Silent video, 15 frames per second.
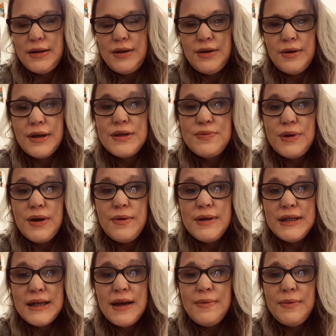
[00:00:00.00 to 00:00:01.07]
as we're going
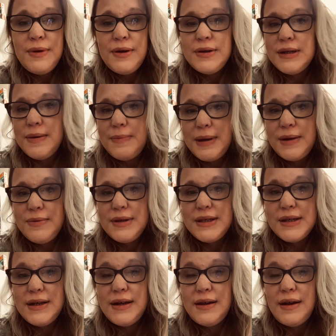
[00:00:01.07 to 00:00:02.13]
down, we go down backwards,
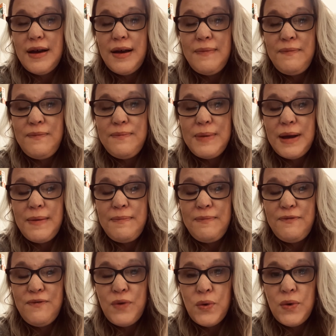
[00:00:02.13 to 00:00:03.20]
and I'm
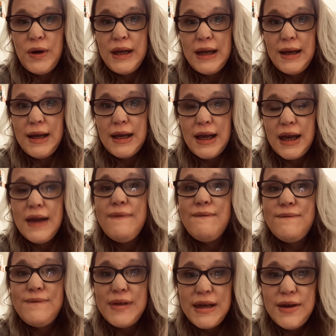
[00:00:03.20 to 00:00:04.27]
falling. I can
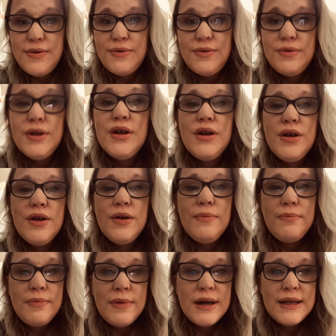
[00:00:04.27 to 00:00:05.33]
feel
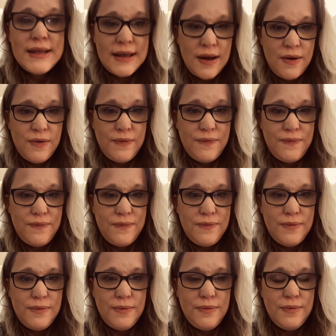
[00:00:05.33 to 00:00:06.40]
myself
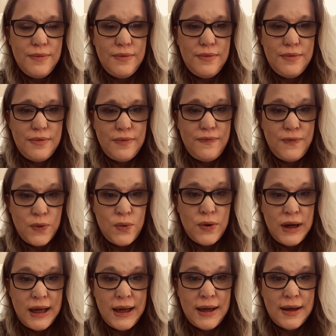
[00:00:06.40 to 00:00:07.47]

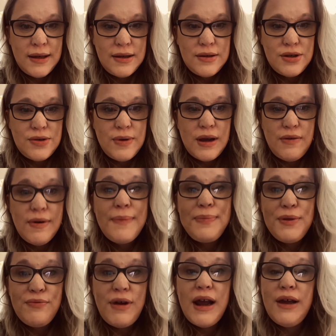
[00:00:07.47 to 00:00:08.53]
falling. So I grabbed
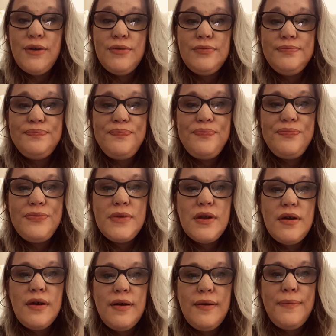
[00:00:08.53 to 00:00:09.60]
the rail,
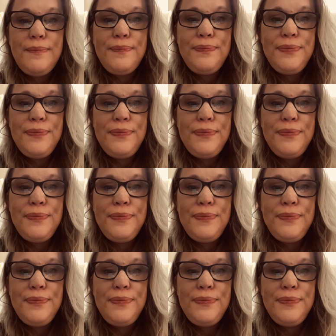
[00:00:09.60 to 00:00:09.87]
and